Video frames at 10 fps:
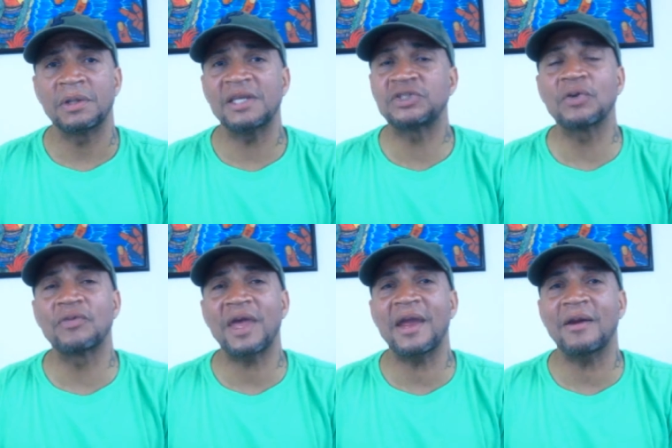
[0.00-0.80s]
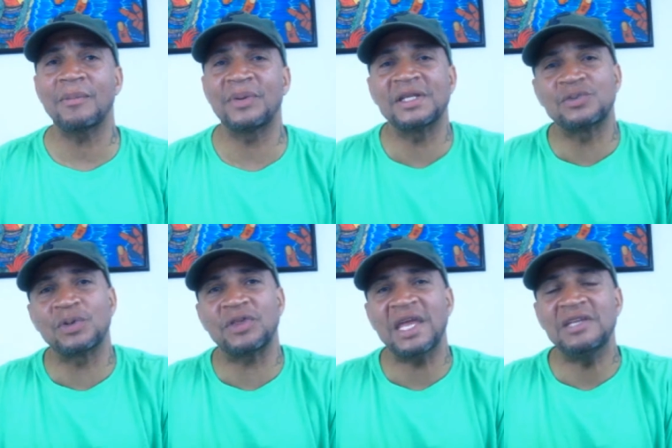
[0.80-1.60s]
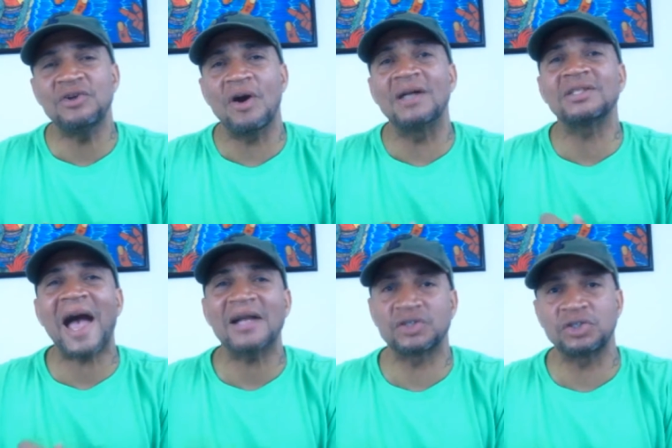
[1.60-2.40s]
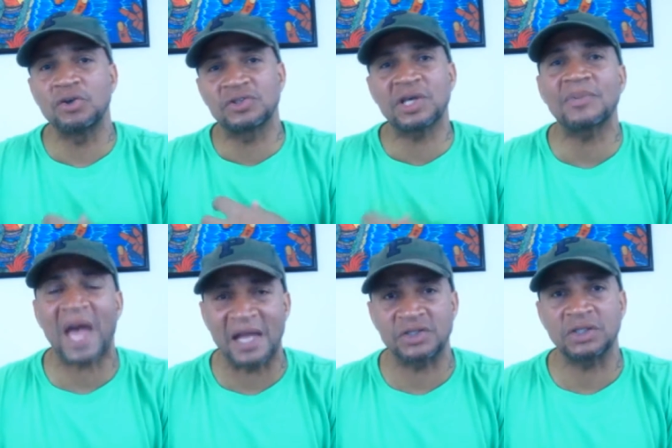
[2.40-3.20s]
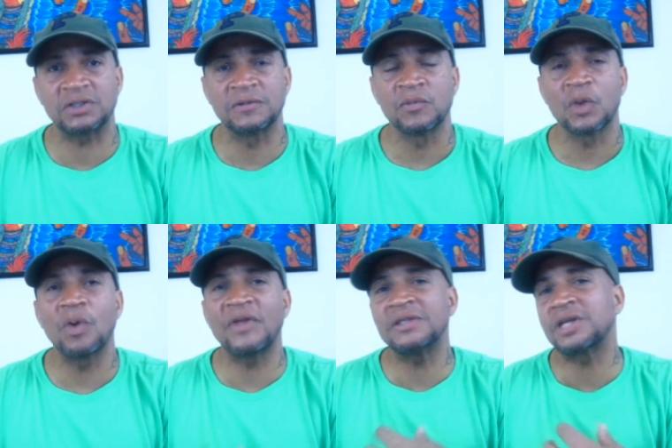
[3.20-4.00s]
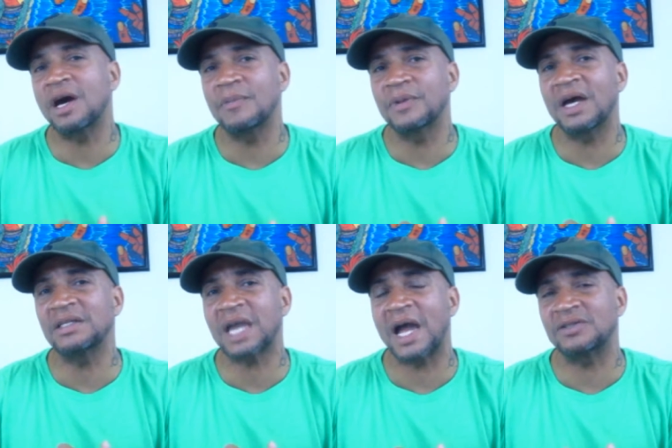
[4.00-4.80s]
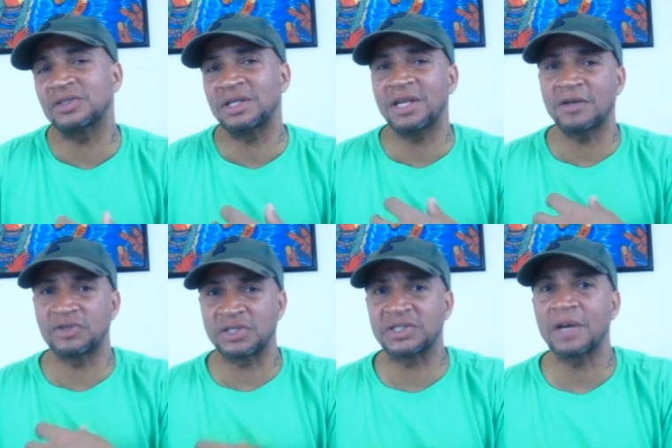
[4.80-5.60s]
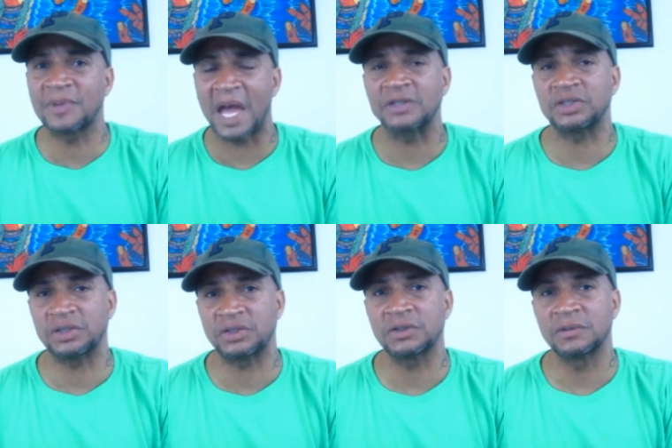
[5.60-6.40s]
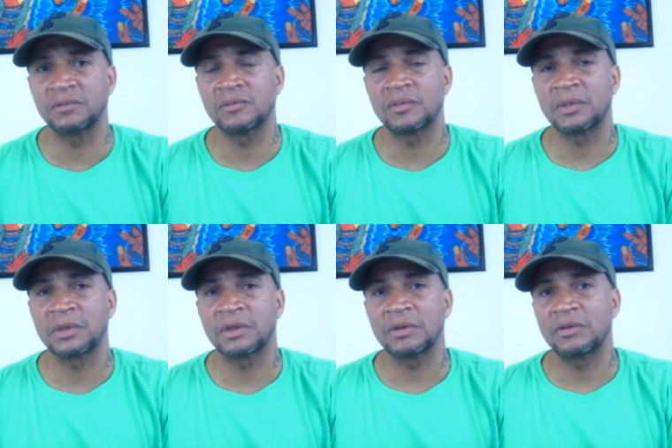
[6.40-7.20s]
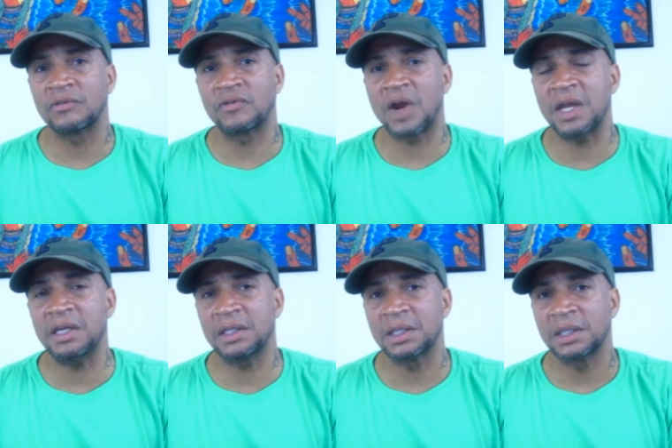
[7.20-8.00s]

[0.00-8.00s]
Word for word: It's still there, but it's within your unconscious, your subconscious. Well, there's the unconscious and there's the subconscious, right?